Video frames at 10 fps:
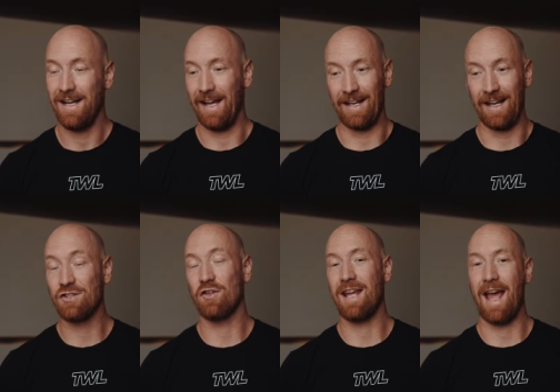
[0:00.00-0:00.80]
It
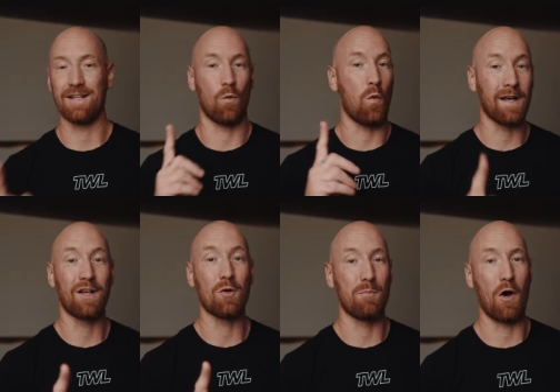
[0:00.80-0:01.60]
literally has one
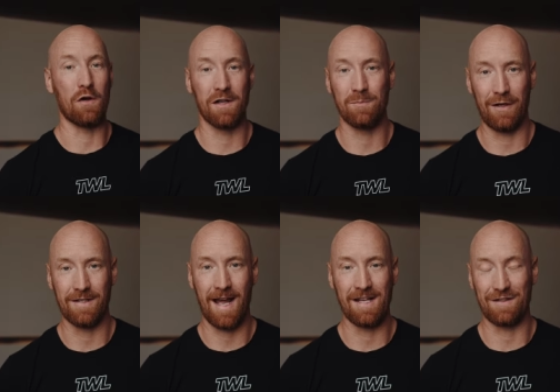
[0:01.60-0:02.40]
component per
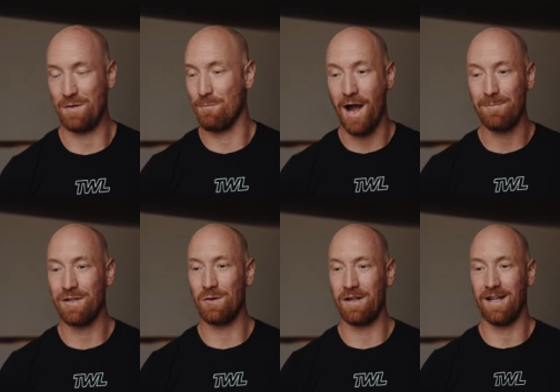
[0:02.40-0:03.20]
day. So you might be
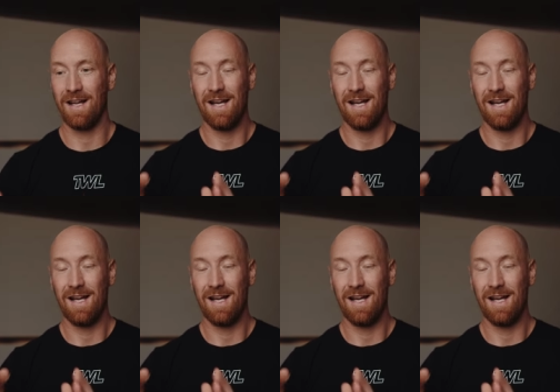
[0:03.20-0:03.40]
doing